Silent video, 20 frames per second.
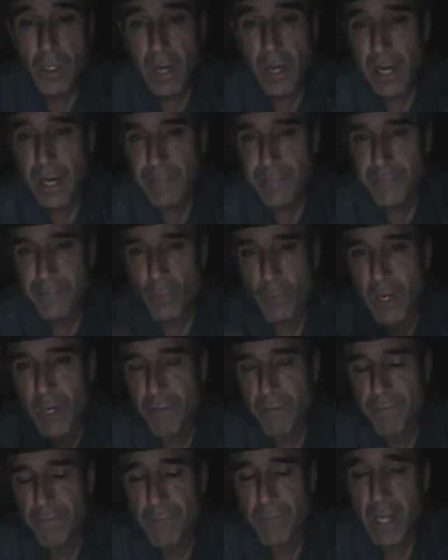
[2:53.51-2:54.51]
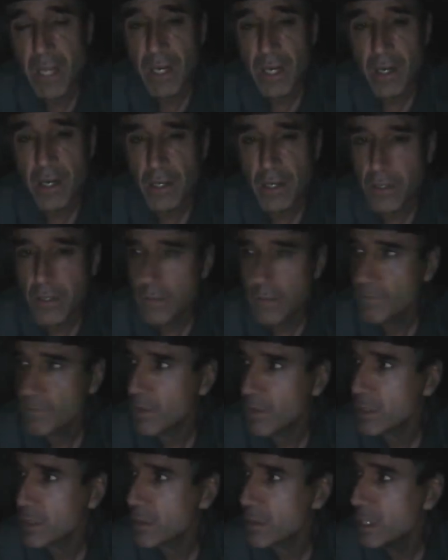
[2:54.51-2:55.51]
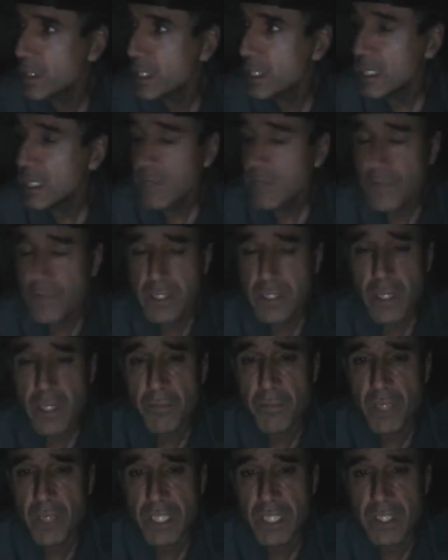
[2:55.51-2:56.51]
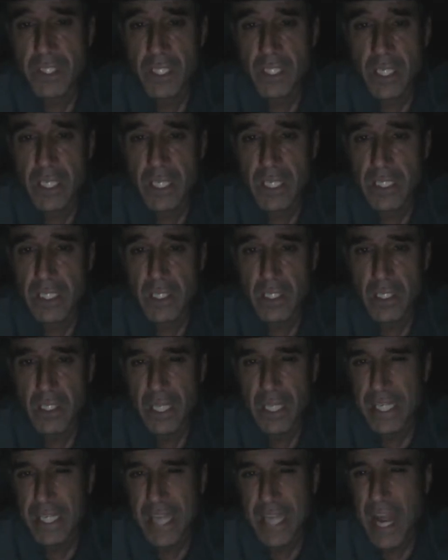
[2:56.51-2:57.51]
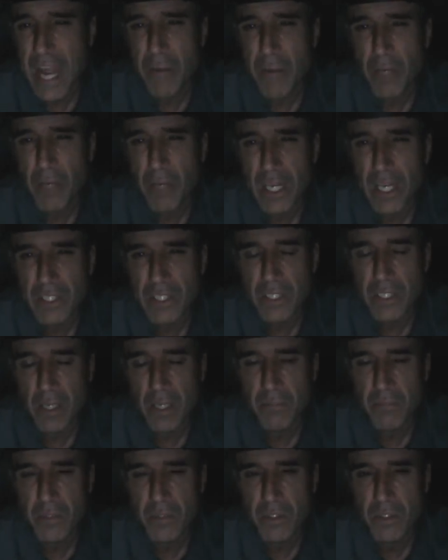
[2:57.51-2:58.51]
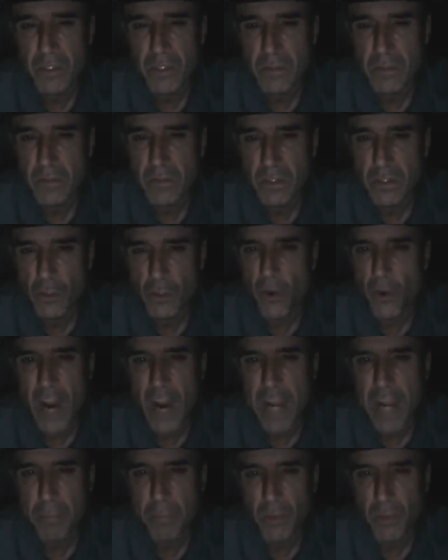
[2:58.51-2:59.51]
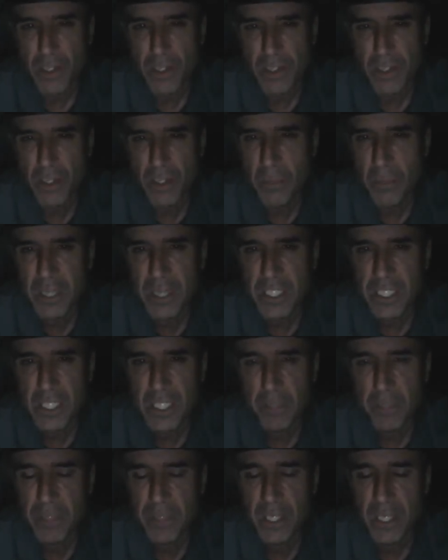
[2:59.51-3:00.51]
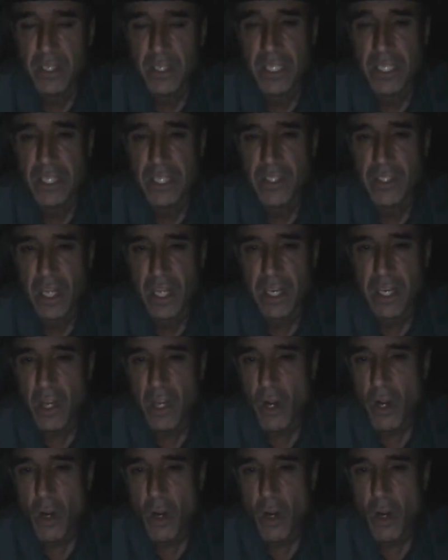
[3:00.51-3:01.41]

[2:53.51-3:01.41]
Well, I don't know. For some reason, like Gadwa has some gripe with too much computing. It's like, oh